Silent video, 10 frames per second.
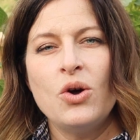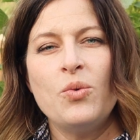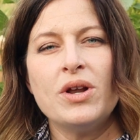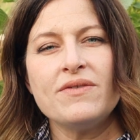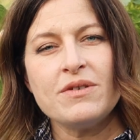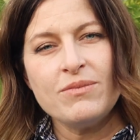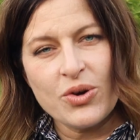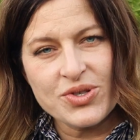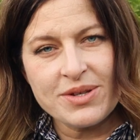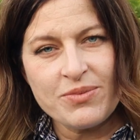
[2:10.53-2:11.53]
One of the
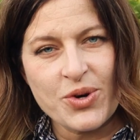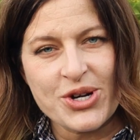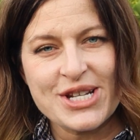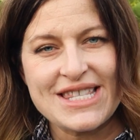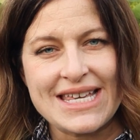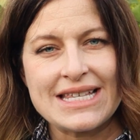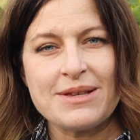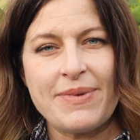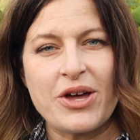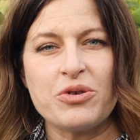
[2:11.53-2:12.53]
most important things
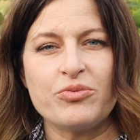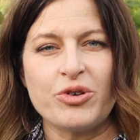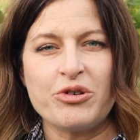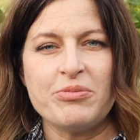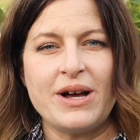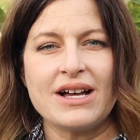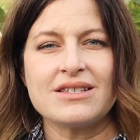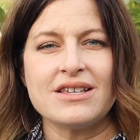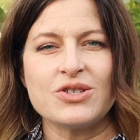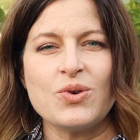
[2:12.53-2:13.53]
about a brooder box
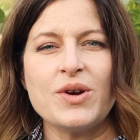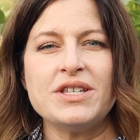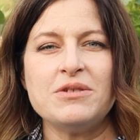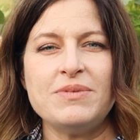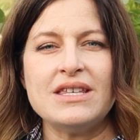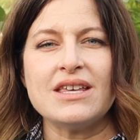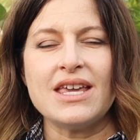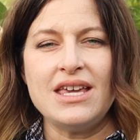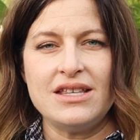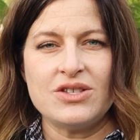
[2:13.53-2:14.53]
is going to be the
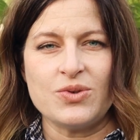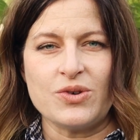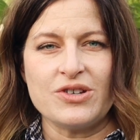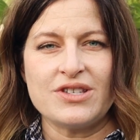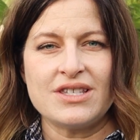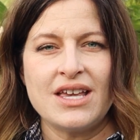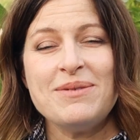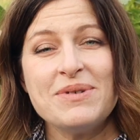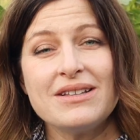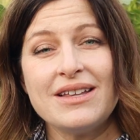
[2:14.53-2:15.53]
heat source.
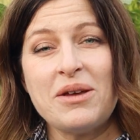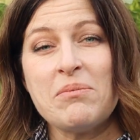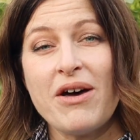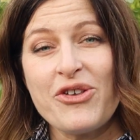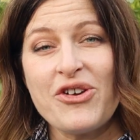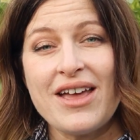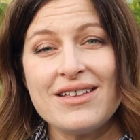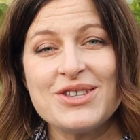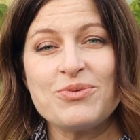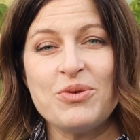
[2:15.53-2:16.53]
Typically, mother
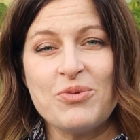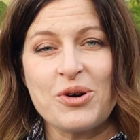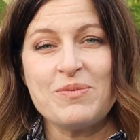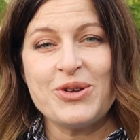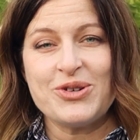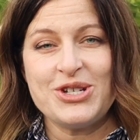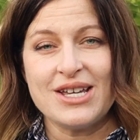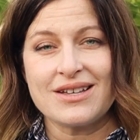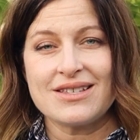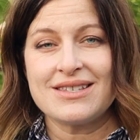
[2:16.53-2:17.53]
hens will warm their
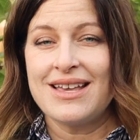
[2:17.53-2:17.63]
chicks,